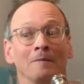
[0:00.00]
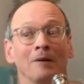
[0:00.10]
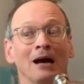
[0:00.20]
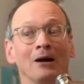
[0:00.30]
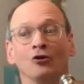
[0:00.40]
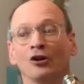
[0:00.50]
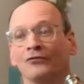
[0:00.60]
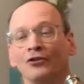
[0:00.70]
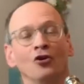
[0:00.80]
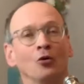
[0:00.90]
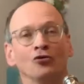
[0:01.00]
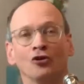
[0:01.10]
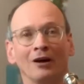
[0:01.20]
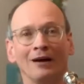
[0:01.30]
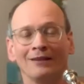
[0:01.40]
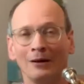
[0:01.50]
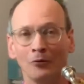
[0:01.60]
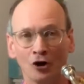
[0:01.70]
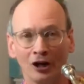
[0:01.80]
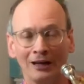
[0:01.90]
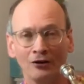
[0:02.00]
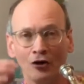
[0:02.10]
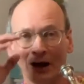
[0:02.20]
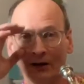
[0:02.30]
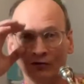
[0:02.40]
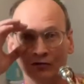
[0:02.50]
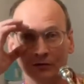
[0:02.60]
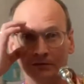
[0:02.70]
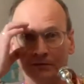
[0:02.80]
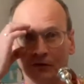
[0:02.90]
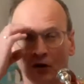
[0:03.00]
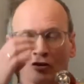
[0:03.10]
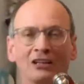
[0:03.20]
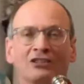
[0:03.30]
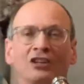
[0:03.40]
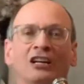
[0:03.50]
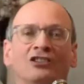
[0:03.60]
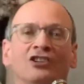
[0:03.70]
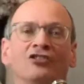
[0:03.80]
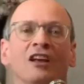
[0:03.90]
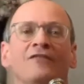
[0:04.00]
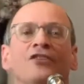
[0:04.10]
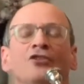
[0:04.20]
I'm going to have to. No one's got it. Has anyone got it in your house? Congratulations if you